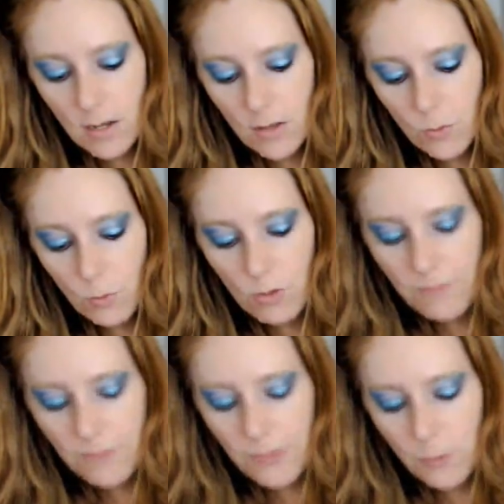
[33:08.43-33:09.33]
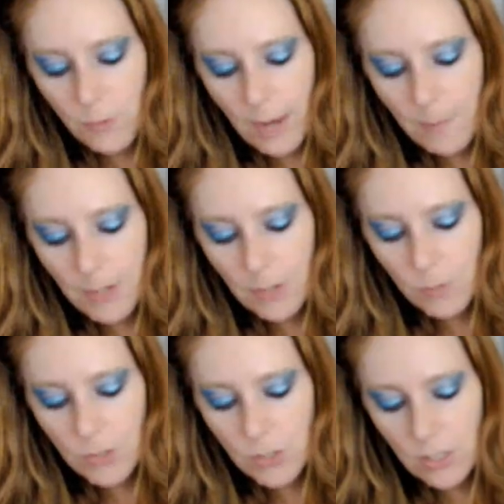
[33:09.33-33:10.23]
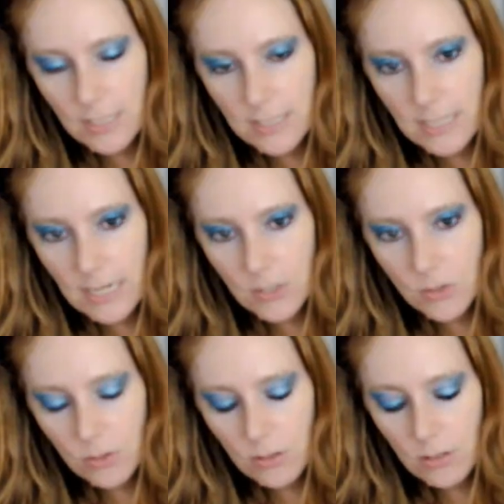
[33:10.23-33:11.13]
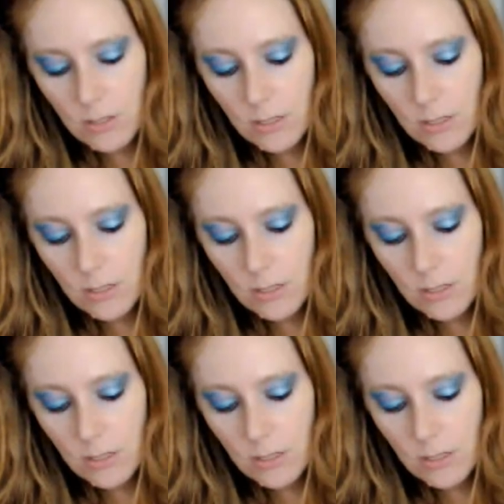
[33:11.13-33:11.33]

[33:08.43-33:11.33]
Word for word: on the wolf and the rabbit, which are his natural